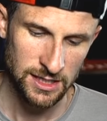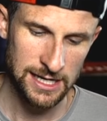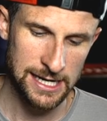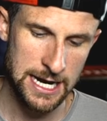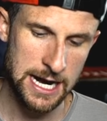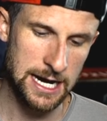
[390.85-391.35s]

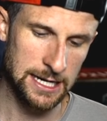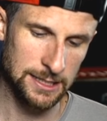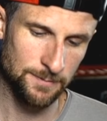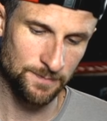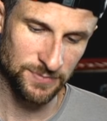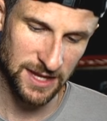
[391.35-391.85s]

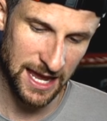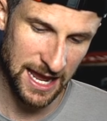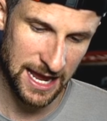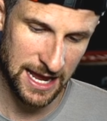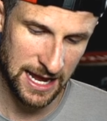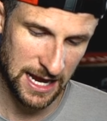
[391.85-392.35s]

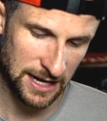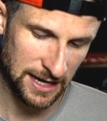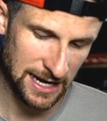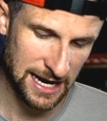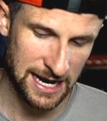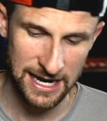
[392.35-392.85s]
And
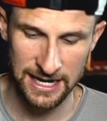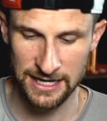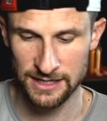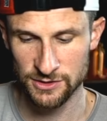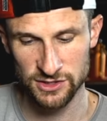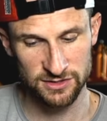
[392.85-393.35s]

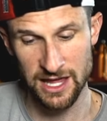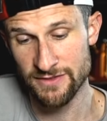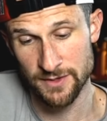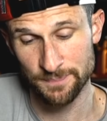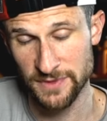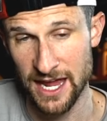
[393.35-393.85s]
I just love
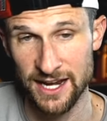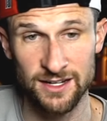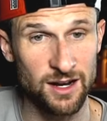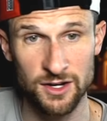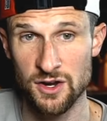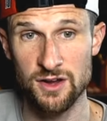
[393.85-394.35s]
it. And it
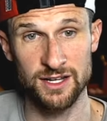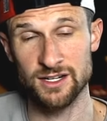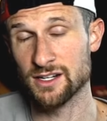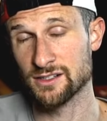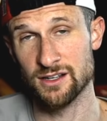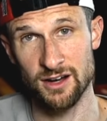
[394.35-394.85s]

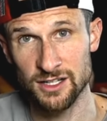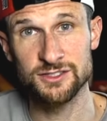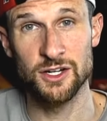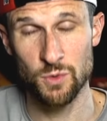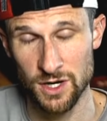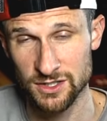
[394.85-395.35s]

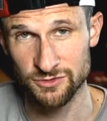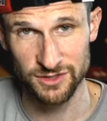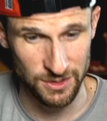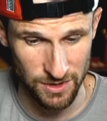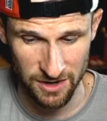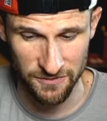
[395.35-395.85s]
also works
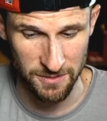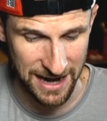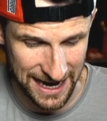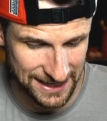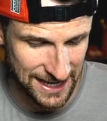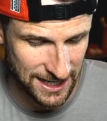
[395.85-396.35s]
really well for
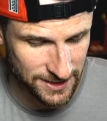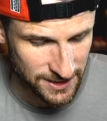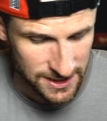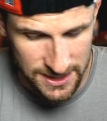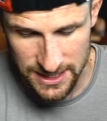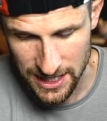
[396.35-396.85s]
backhand.
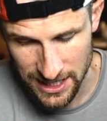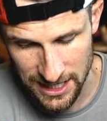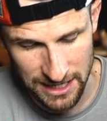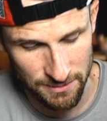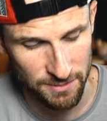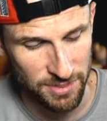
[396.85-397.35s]

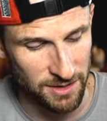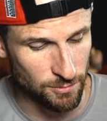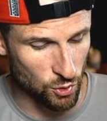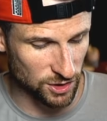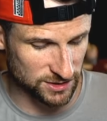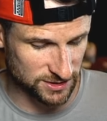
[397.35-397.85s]
But
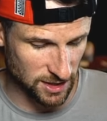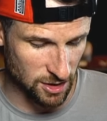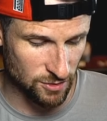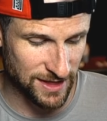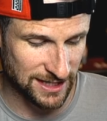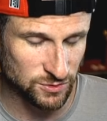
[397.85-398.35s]
more
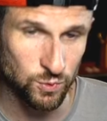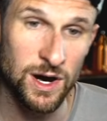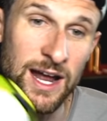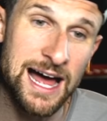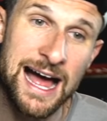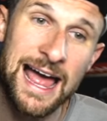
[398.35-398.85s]
so, that's
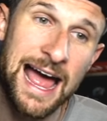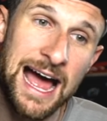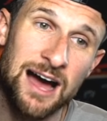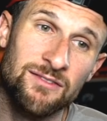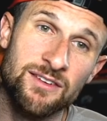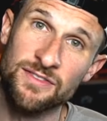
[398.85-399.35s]
what I
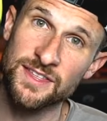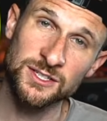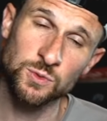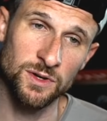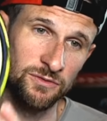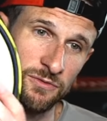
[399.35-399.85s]
have
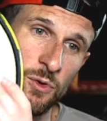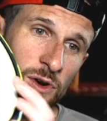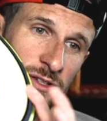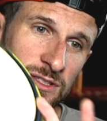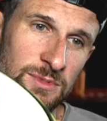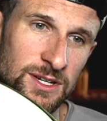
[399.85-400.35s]
this one
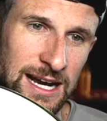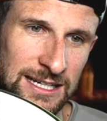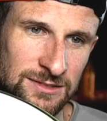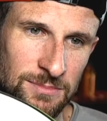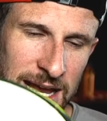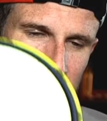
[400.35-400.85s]
for. Some of you
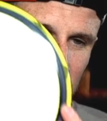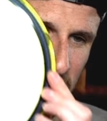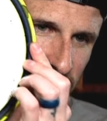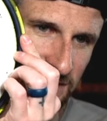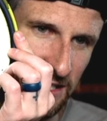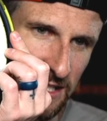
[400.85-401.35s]
guys may not
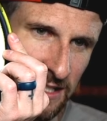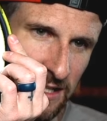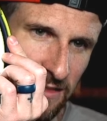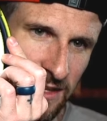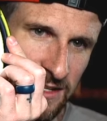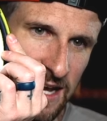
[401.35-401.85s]
have
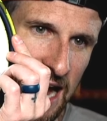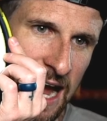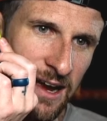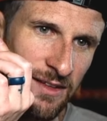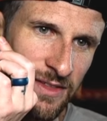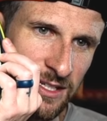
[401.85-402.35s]
seen the
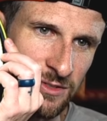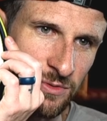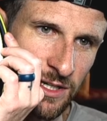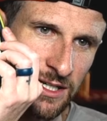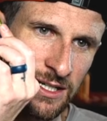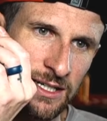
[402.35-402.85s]
die on this
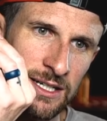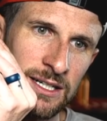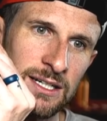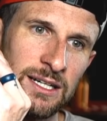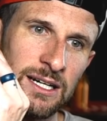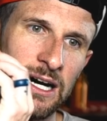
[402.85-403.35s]
one.
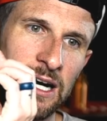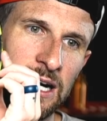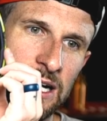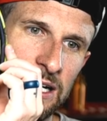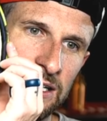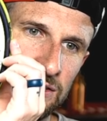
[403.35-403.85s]

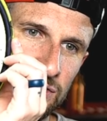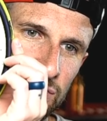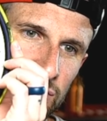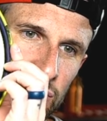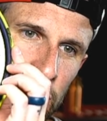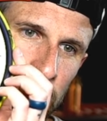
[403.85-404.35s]

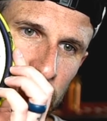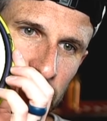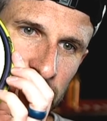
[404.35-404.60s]
Super,